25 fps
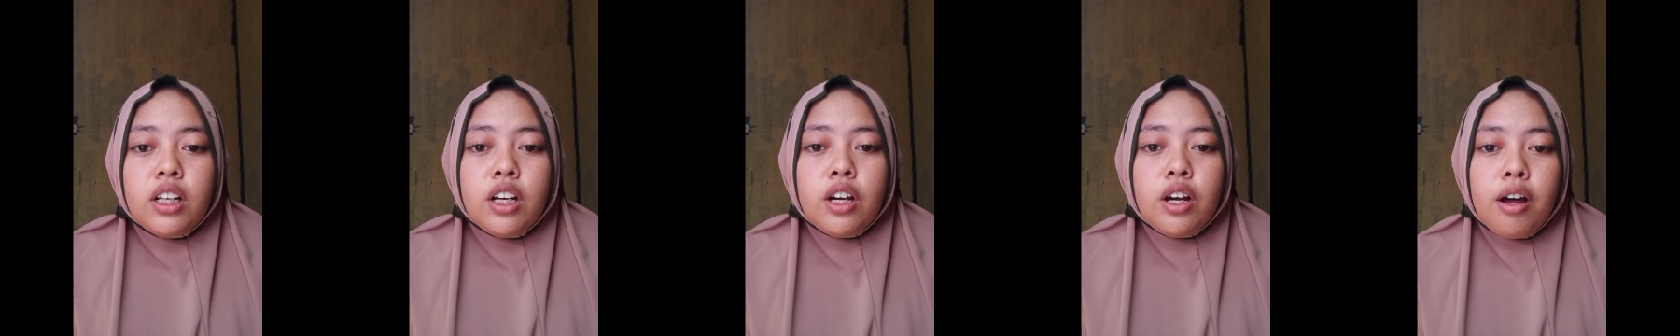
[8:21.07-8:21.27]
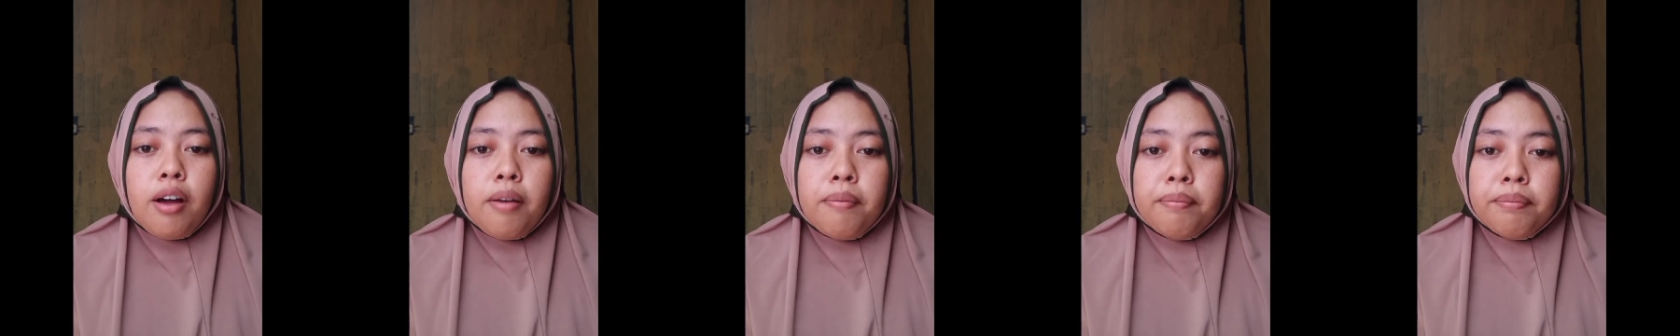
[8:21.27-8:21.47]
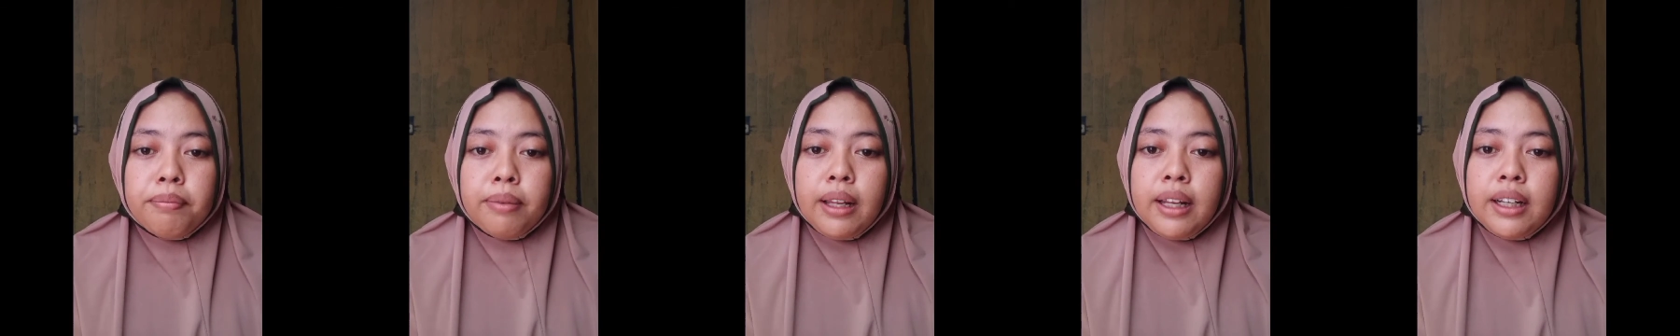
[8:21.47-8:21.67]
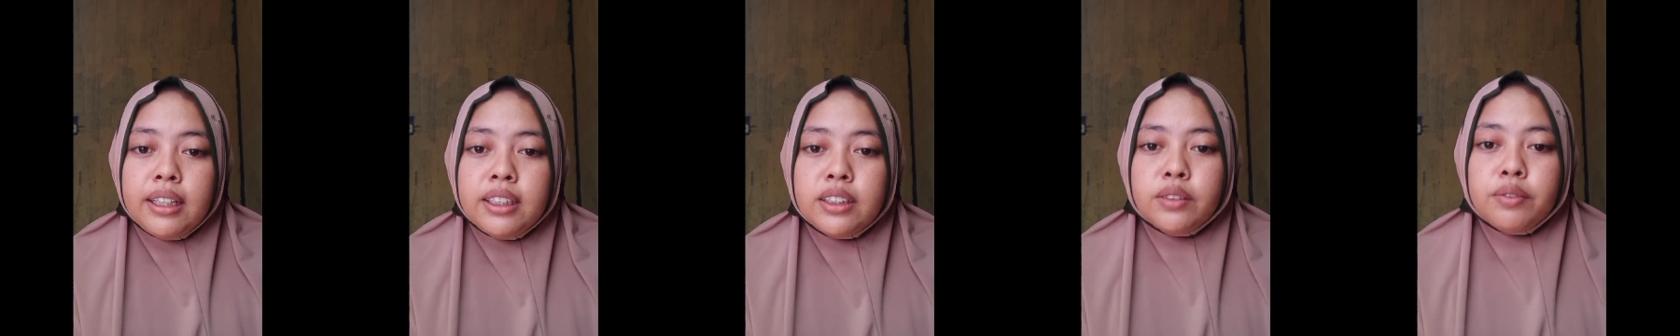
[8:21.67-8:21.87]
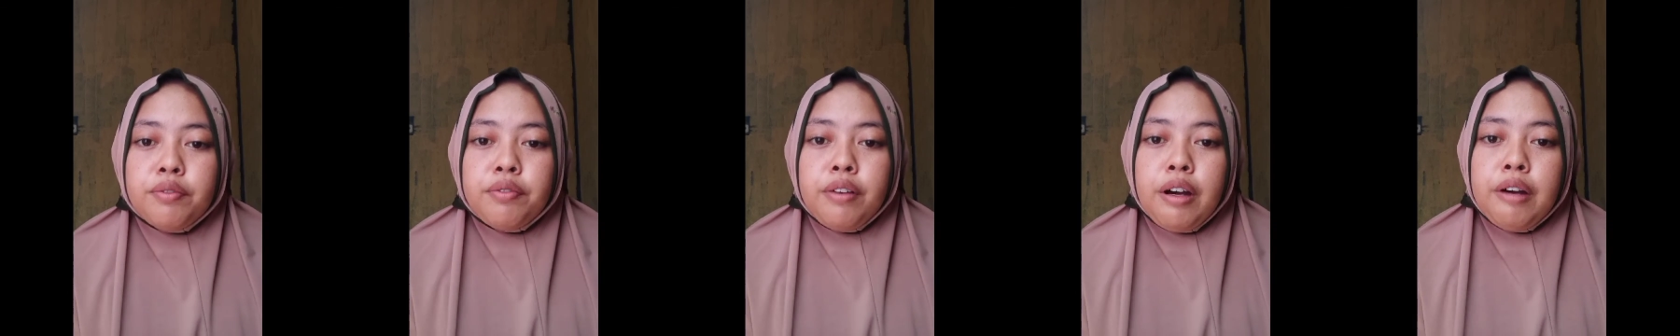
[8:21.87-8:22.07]

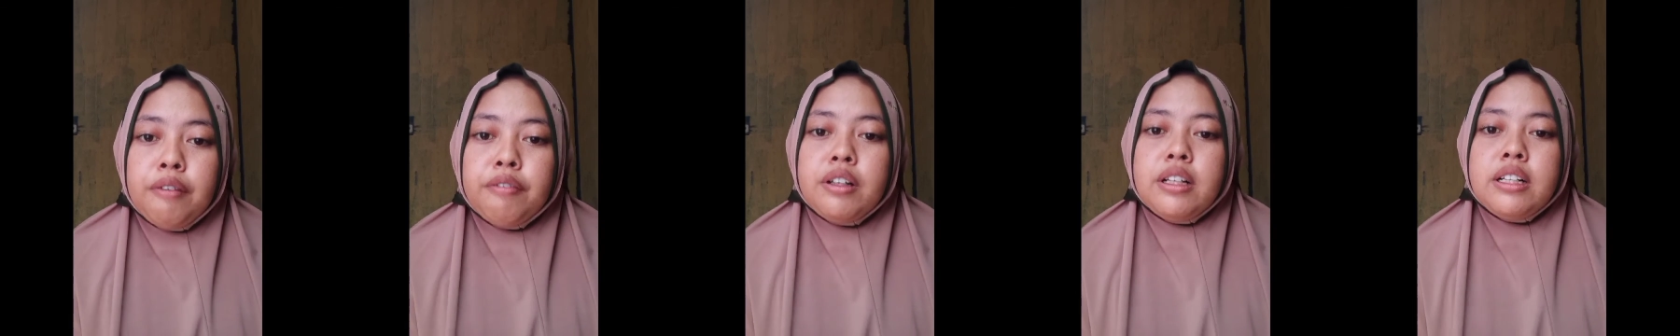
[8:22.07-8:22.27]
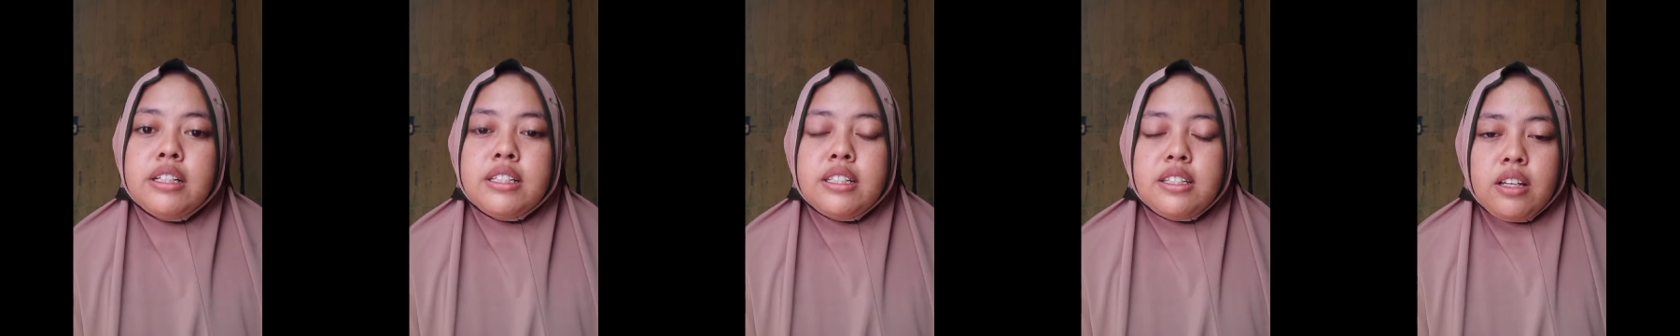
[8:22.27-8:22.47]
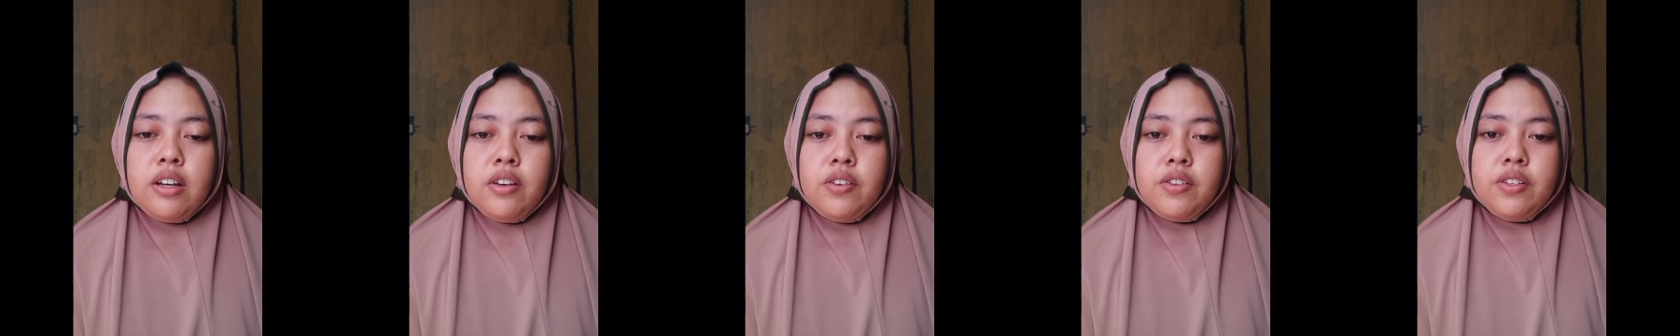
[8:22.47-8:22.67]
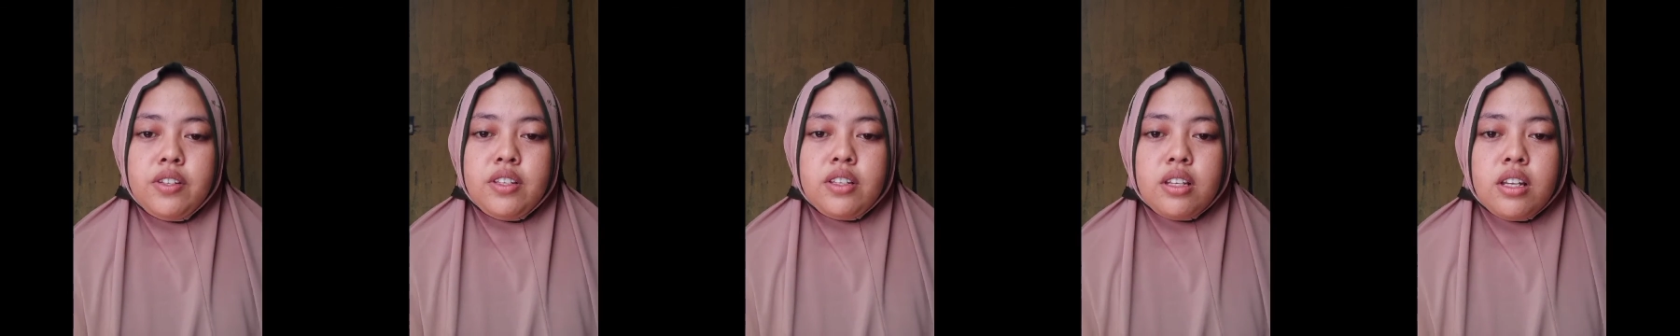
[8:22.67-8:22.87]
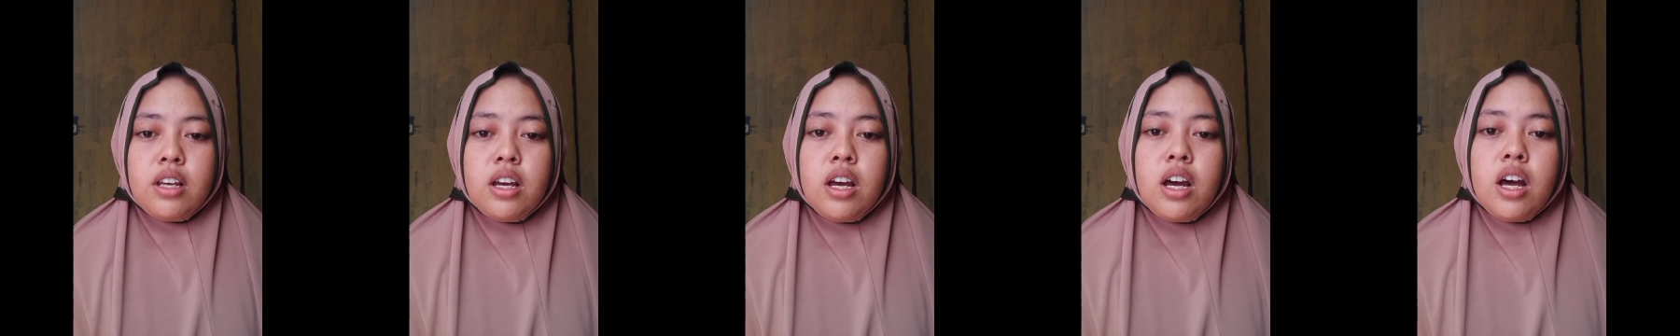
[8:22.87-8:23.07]
complex vowel
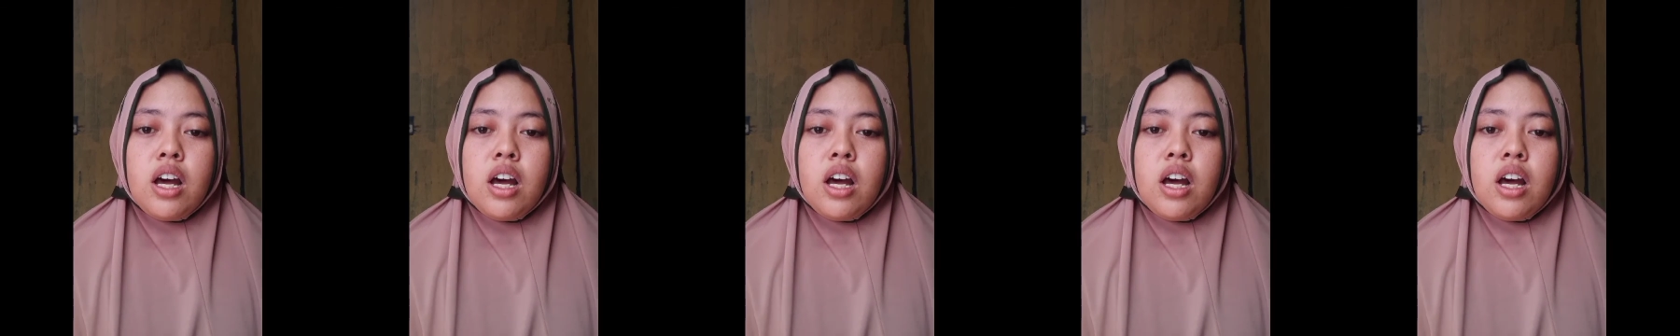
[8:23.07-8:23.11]
sounds.